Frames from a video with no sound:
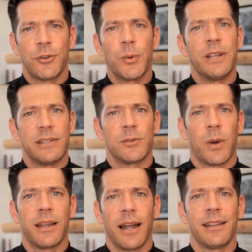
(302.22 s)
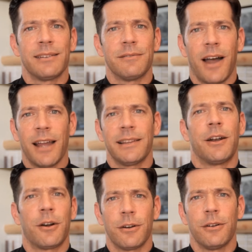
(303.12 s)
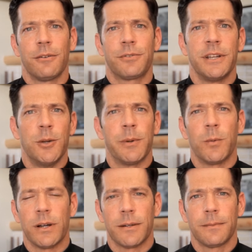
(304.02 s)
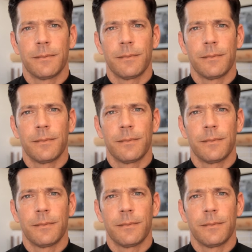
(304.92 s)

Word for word: two reasons why God doesn't violate our free human will.